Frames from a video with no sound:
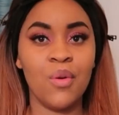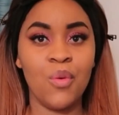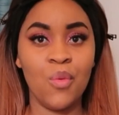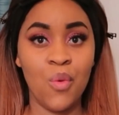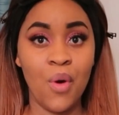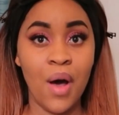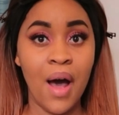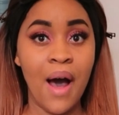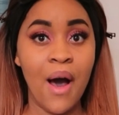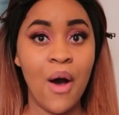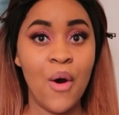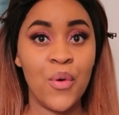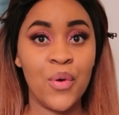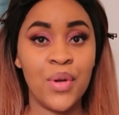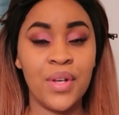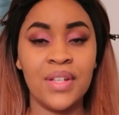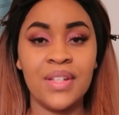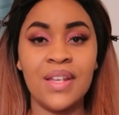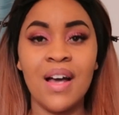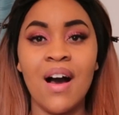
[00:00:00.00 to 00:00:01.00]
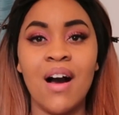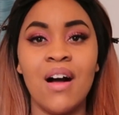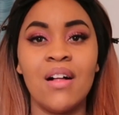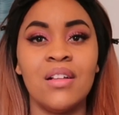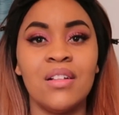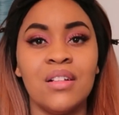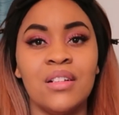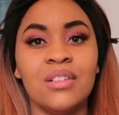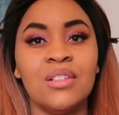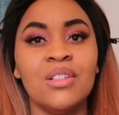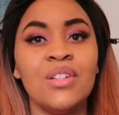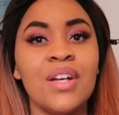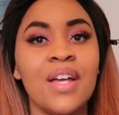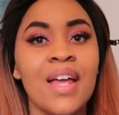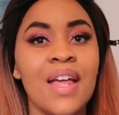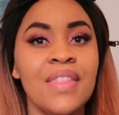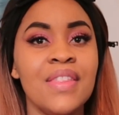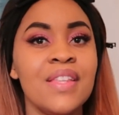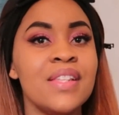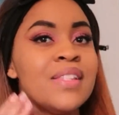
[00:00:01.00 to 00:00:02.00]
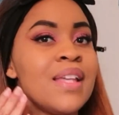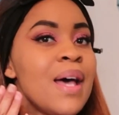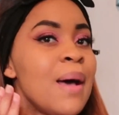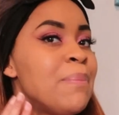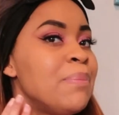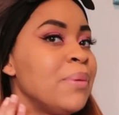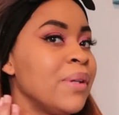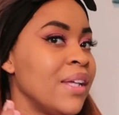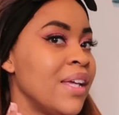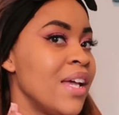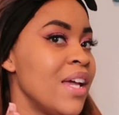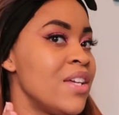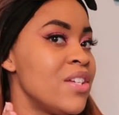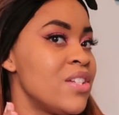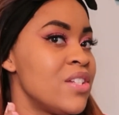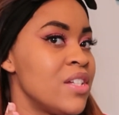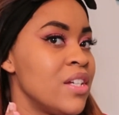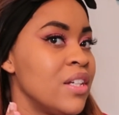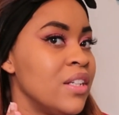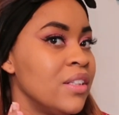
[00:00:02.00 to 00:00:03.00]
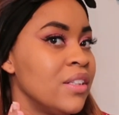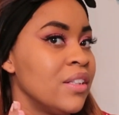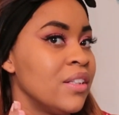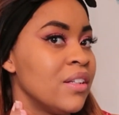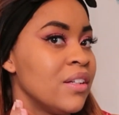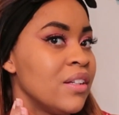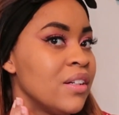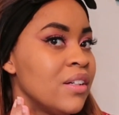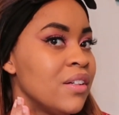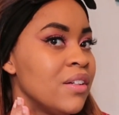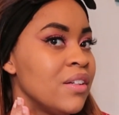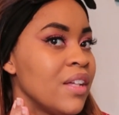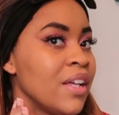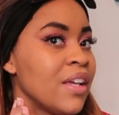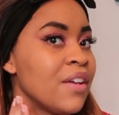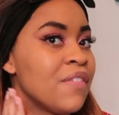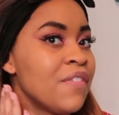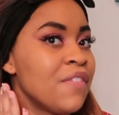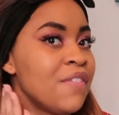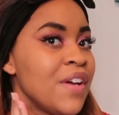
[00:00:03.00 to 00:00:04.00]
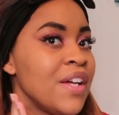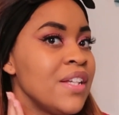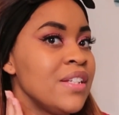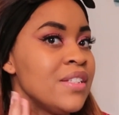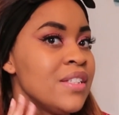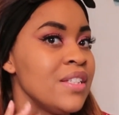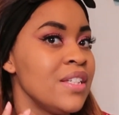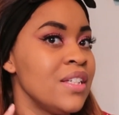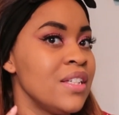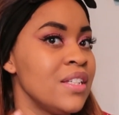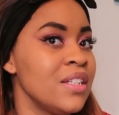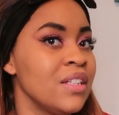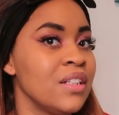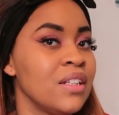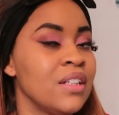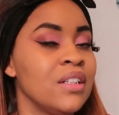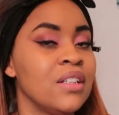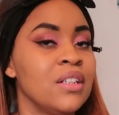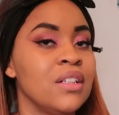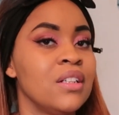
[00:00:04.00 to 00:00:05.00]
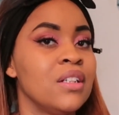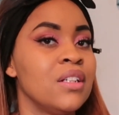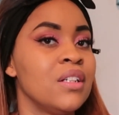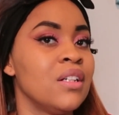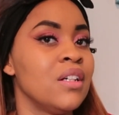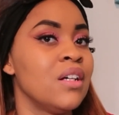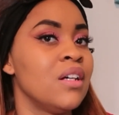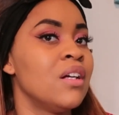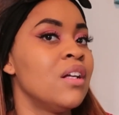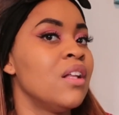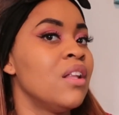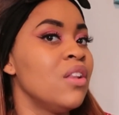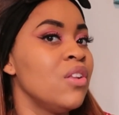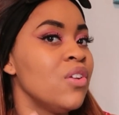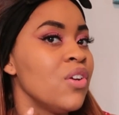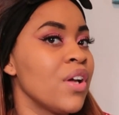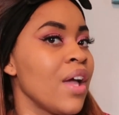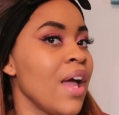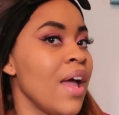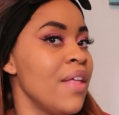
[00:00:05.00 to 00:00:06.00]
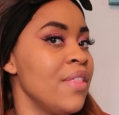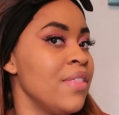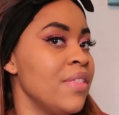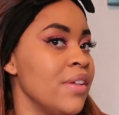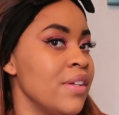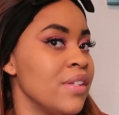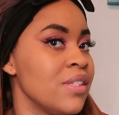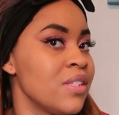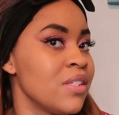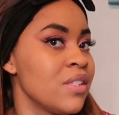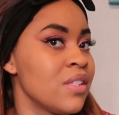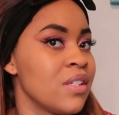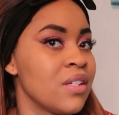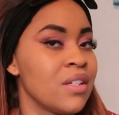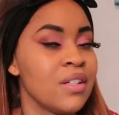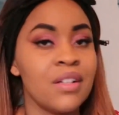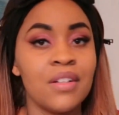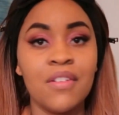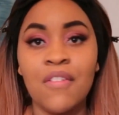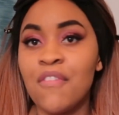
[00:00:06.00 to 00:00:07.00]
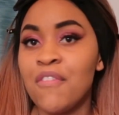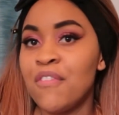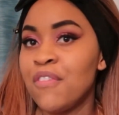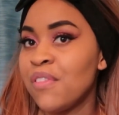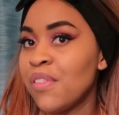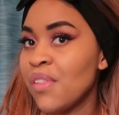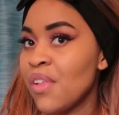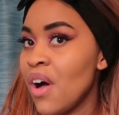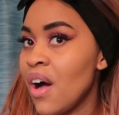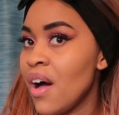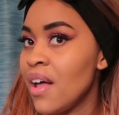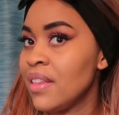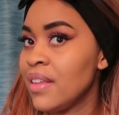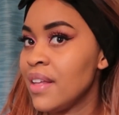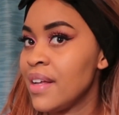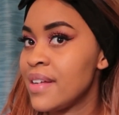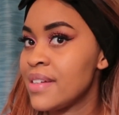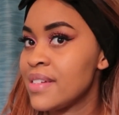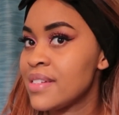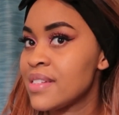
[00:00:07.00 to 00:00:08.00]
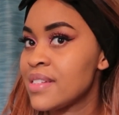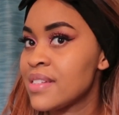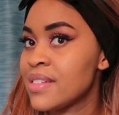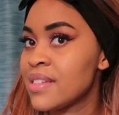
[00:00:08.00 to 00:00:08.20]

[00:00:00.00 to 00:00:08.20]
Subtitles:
Wow, y'all, look at this application. Like, Fenty, look at this. Flawless.